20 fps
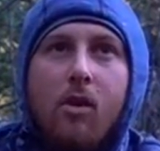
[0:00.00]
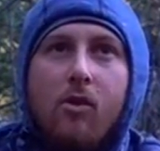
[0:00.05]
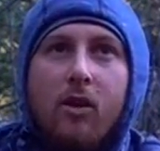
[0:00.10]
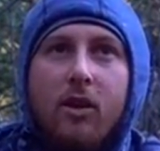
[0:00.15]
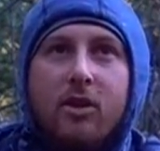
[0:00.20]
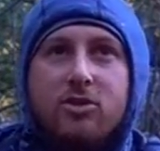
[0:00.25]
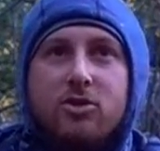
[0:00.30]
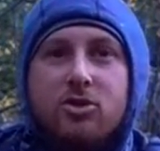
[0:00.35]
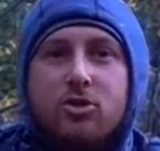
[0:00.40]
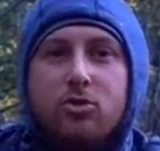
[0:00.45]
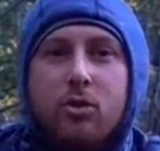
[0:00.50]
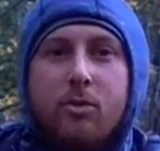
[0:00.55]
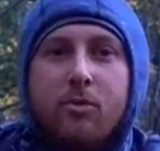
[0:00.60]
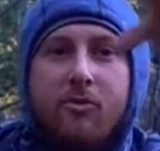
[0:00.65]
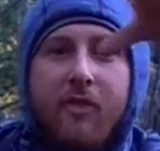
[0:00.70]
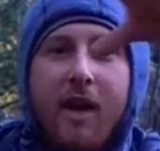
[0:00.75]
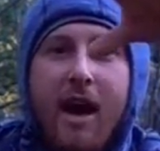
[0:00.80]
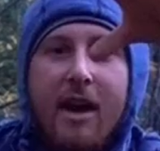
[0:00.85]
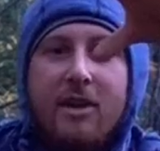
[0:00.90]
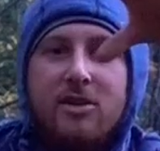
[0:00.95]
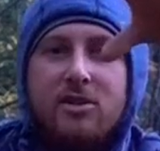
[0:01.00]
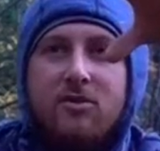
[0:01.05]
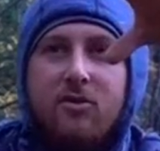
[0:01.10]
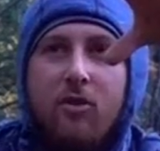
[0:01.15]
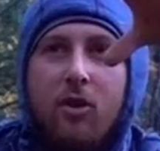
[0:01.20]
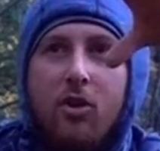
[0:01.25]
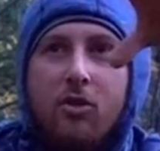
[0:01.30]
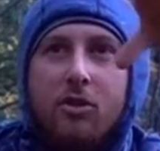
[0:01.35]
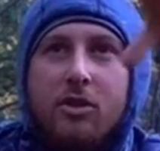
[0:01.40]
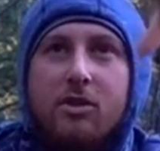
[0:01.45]
like a strip of
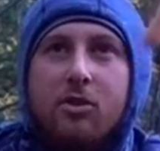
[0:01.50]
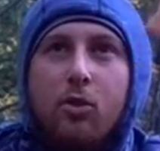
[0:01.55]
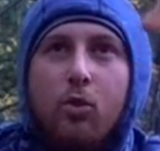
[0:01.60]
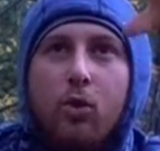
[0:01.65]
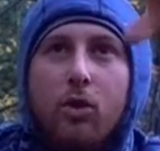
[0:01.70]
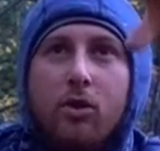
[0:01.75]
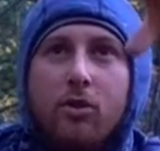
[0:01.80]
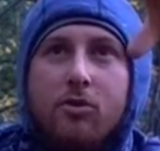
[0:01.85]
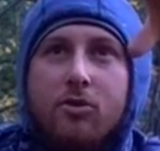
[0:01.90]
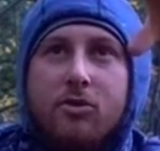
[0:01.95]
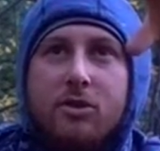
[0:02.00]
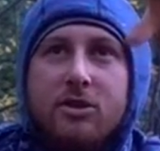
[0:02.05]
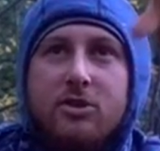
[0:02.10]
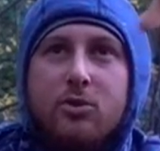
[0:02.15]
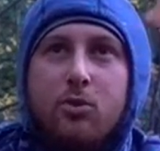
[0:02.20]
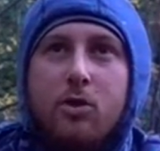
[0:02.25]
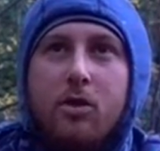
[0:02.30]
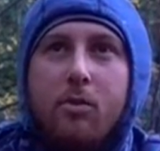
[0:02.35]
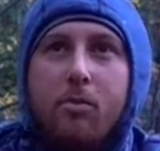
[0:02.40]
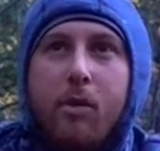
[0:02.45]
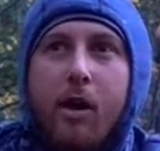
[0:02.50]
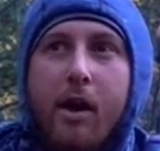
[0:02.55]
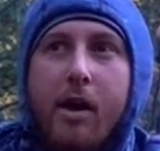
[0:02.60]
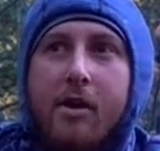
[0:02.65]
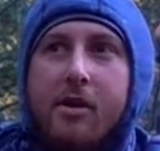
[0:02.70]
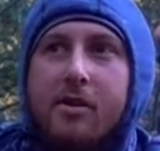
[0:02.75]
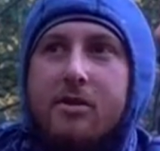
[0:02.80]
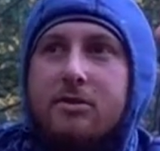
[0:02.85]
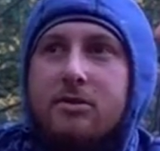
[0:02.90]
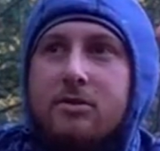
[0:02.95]
asphalt in a wilderness with a
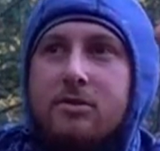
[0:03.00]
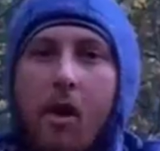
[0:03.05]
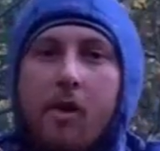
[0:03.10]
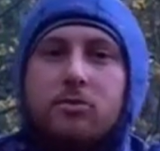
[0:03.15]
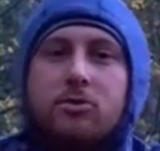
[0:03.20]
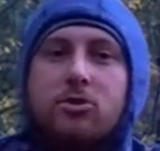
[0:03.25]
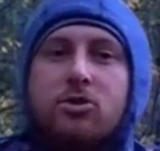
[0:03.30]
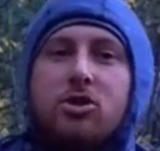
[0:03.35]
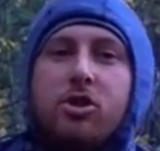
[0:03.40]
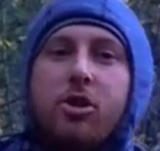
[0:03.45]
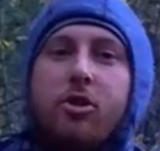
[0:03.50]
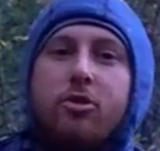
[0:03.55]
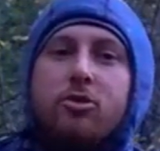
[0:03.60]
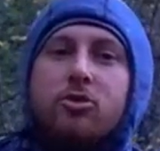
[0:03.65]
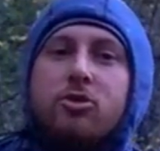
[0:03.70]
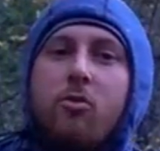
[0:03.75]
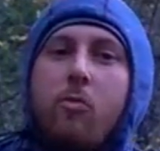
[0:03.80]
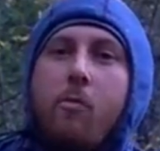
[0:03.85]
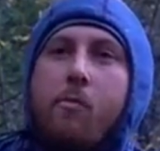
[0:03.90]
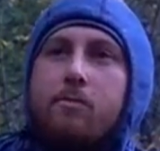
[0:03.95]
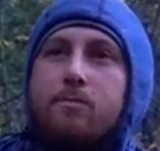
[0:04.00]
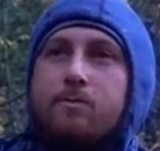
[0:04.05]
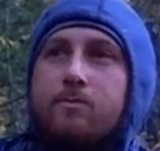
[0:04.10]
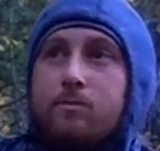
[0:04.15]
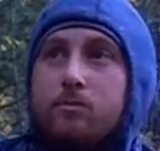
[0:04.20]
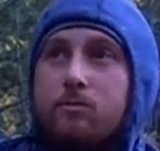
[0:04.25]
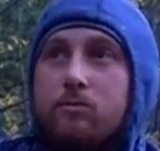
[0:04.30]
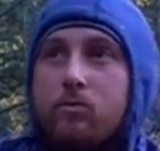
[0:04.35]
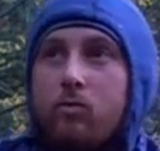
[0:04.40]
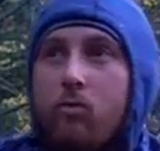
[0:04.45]
bike. Cheers.
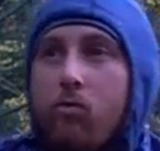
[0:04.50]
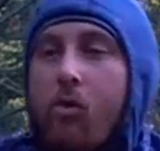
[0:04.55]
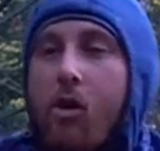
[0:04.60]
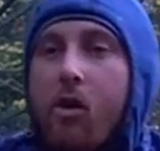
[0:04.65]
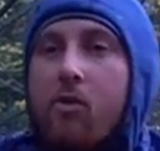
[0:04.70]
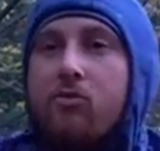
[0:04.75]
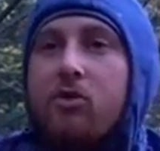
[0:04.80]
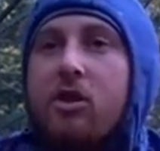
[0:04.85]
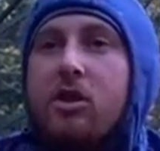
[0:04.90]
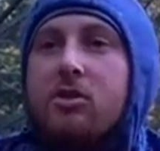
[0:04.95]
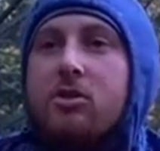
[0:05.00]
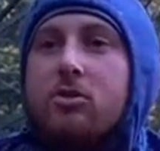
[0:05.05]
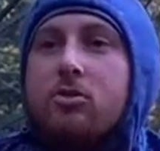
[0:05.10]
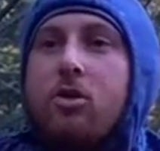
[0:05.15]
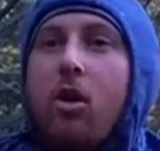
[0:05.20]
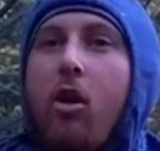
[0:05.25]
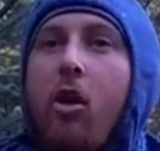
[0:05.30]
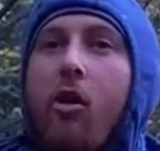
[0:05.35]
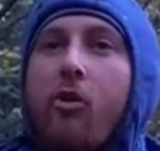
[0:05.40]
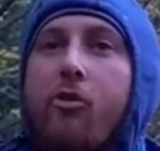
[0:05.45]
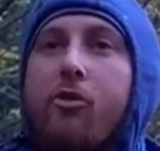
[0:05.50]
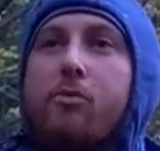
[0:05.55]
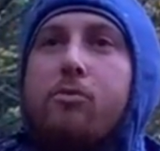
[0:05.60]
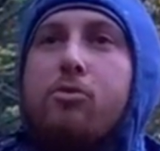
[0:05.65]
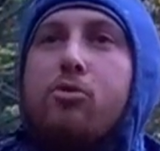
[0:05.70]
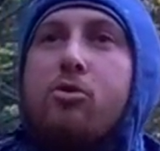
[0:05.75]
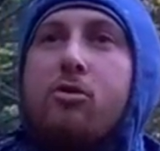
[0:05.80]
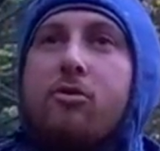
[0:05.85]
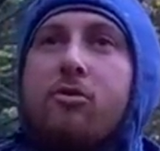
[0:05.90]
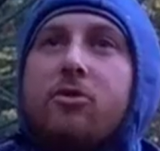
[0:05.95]
Thank you to all the
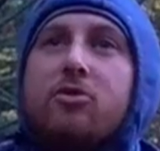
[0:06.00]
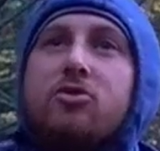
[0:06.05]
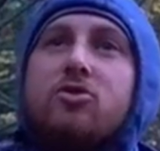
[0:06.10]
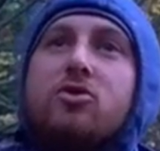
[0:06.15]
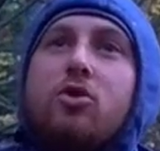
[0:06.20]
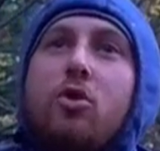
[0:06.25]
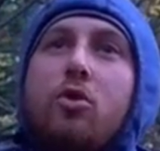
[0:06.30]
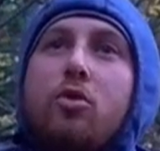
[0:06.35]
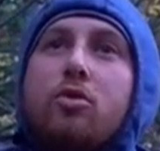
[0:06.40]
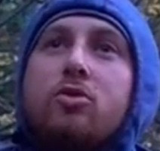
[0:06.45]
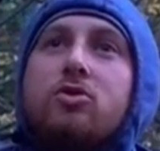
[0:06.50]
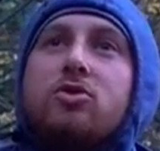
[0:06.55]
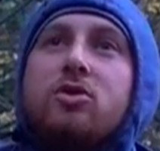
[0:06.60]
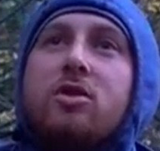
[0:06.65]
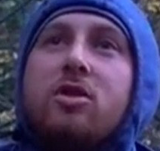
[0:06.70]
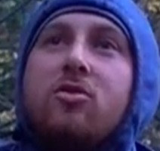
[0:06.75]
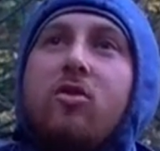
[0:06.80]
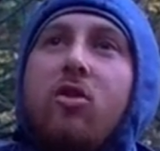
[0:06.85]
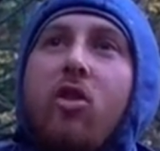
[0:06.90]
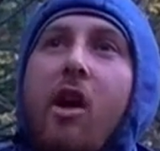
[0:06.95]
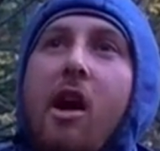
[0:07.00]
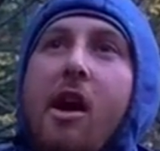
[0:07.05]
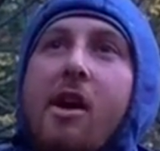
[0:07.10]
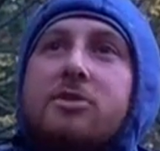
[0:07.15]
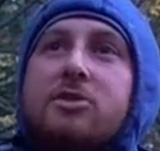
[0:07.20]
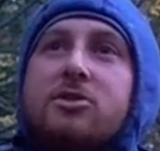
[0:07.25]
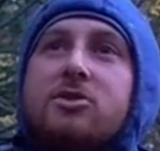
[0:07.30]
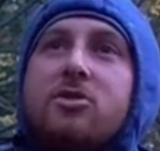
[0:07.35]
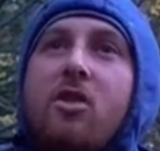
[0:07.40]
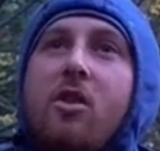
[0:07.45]
beautiful souls in the
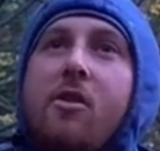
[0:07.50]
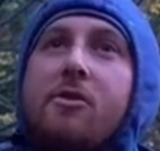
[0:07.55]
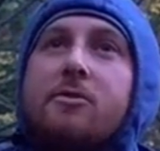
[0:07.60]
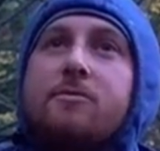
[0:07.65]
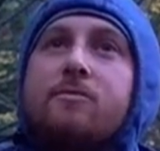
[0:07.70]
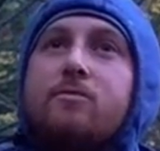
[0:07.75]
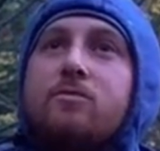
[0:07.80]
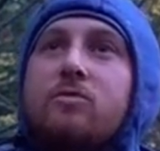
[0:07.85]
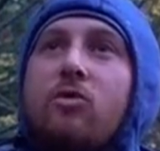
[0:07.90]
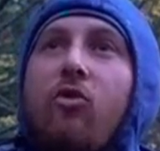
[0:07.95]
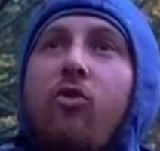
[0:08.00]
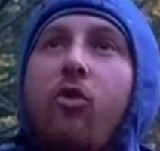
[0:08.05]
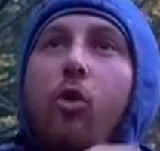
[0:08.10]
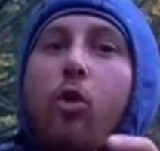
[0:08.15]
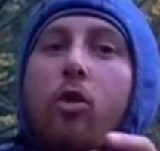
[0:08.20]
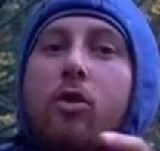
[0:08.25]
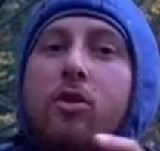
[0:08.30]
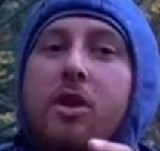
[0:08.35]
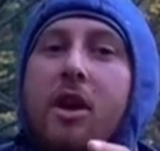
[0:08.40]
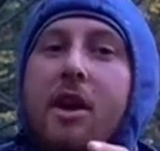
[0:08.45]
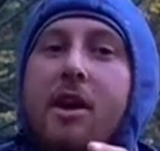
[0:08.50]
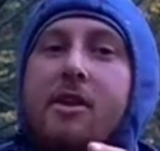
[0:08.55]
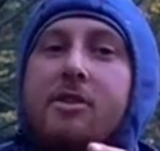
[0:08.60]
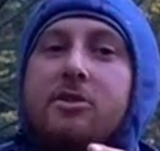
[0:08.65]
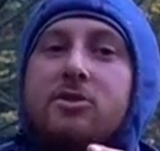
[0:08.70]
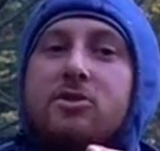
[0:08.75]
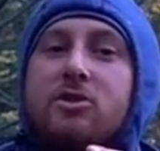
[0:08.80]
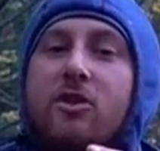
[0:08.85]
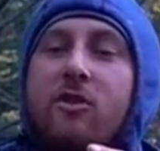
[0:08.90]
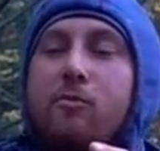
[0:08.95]
last four
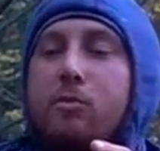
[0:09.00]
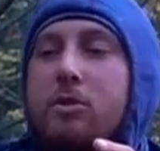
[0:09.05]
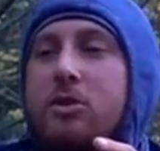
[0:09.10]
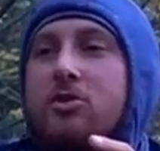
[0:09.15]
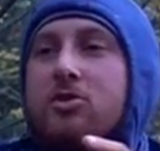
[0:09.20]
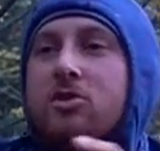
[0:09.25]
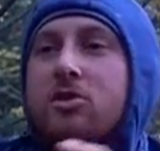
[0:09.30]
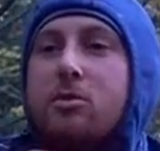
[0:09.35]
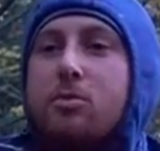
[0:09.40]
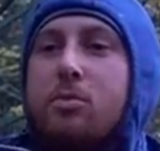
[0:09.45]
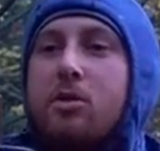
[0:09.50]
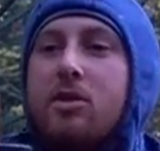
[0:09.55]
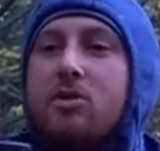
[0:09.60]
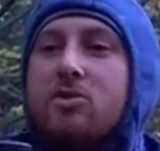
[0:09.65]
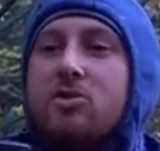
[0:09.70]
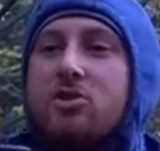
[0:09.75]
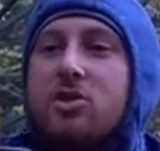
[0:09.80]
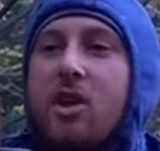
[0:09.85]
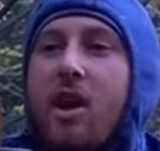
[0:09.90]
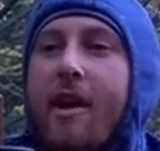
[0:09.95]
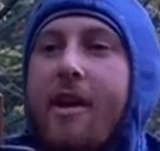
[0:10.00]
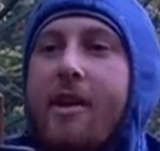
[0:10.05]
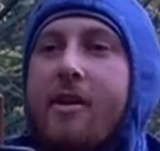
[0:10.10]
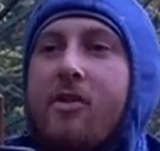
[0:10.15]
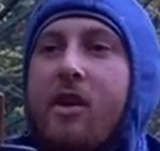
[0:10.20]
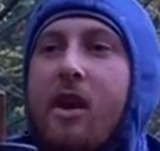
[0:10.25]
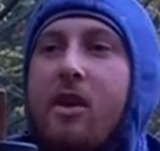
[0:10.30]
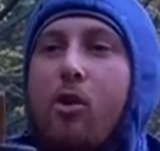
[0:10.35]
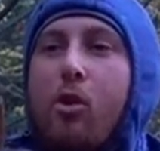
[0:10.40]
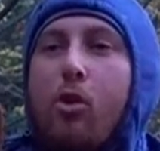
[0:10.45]
days of me sleeping inside
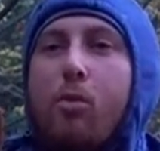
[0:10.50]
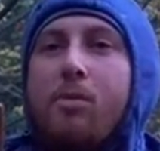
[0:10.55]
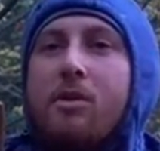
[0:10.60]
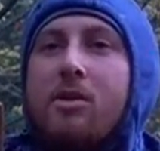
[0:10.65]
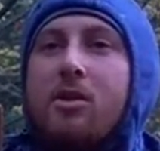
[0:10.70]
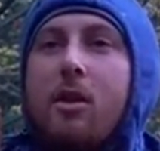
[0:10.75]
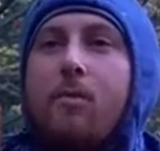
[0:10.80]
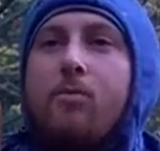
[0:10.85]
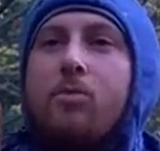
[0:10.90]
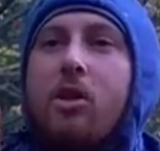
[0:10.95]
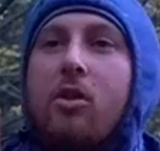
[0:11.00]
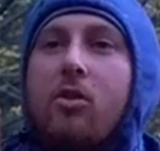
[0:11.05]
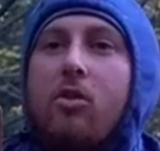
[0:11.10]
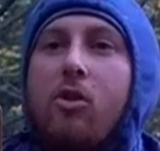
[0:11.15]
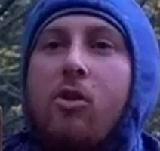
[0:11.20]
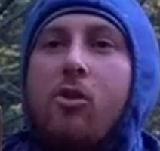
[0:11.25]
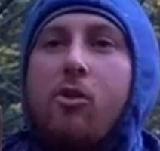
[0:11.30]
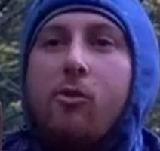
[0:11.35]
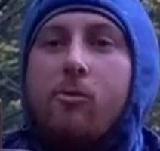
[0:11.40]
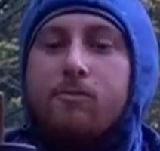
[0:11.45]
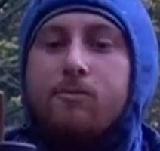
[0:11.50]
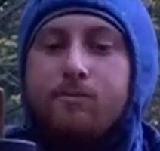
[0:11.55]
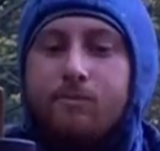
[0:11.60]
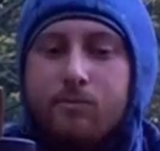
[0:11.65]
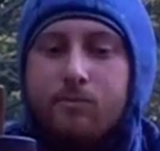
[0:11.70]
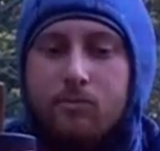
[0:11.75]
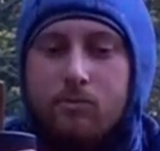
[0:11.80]
that opened up their home